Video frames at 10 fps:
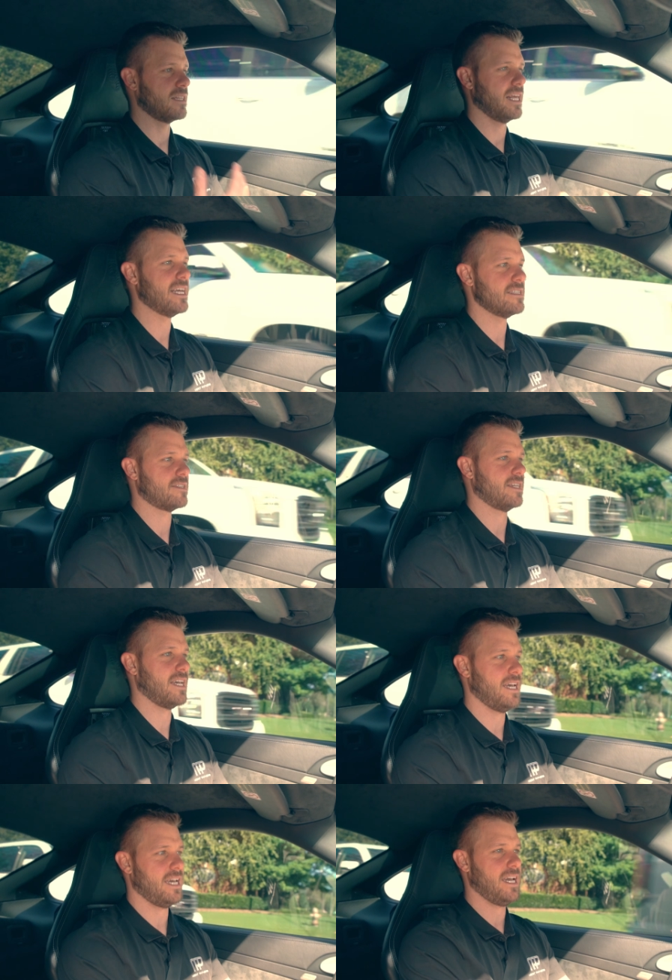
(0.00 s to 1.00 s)
lens,
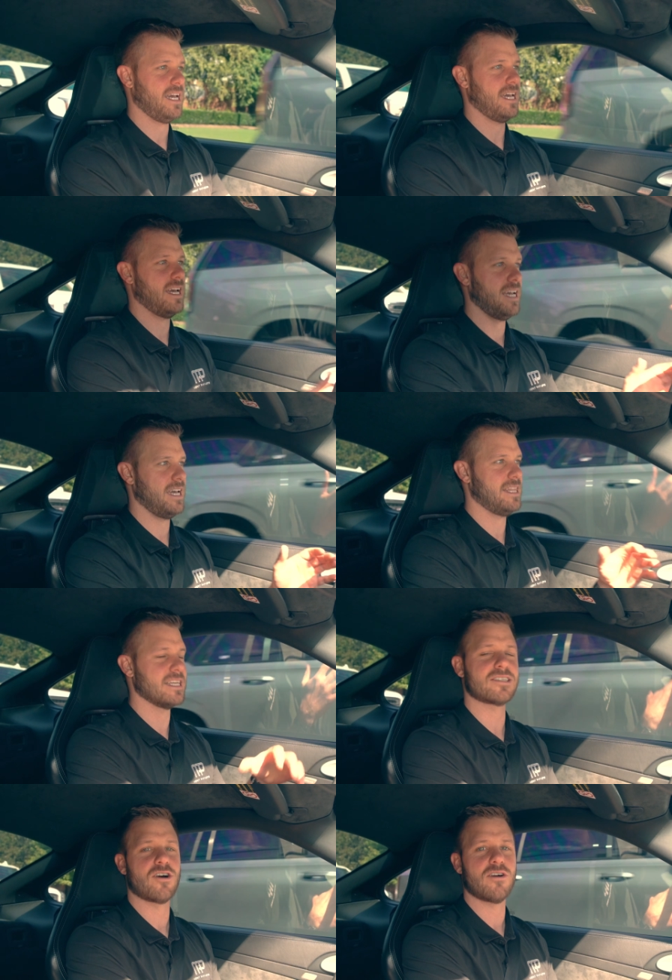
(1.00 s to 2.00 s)
and
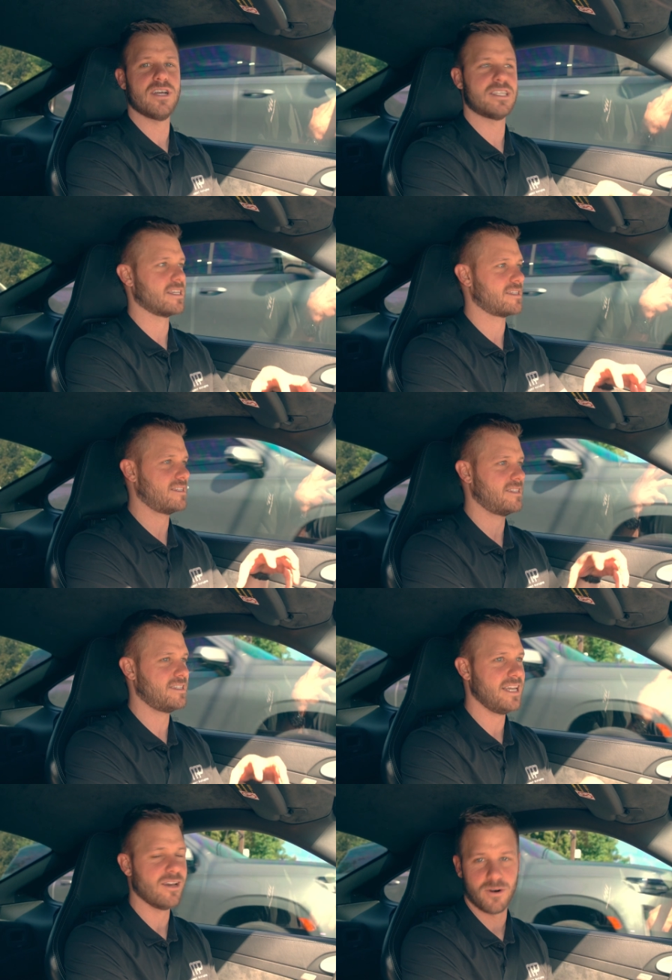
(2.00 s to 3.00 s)
this car is a
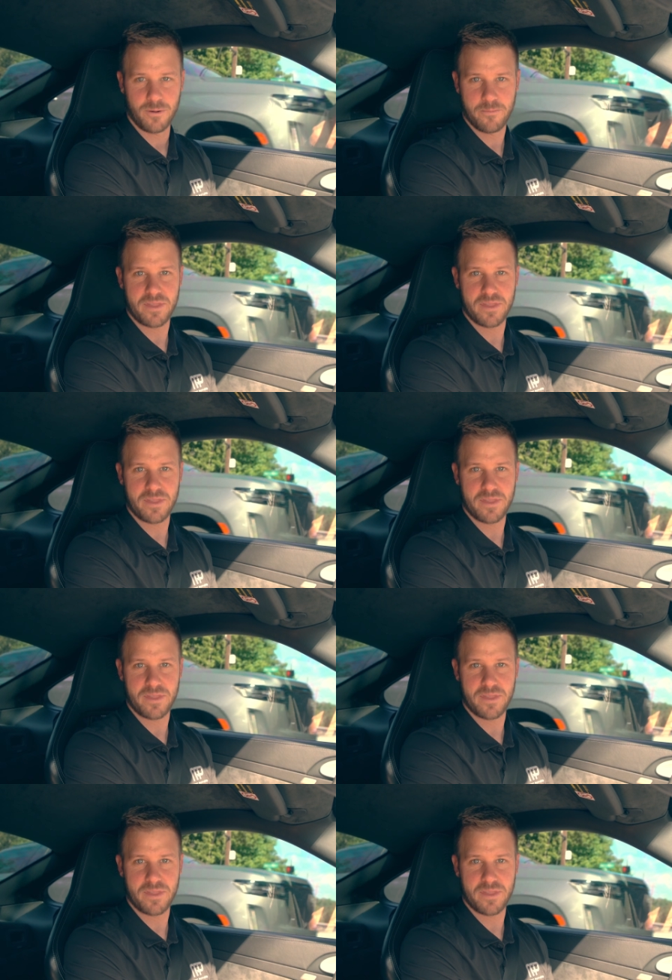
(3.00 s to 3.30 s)
steal.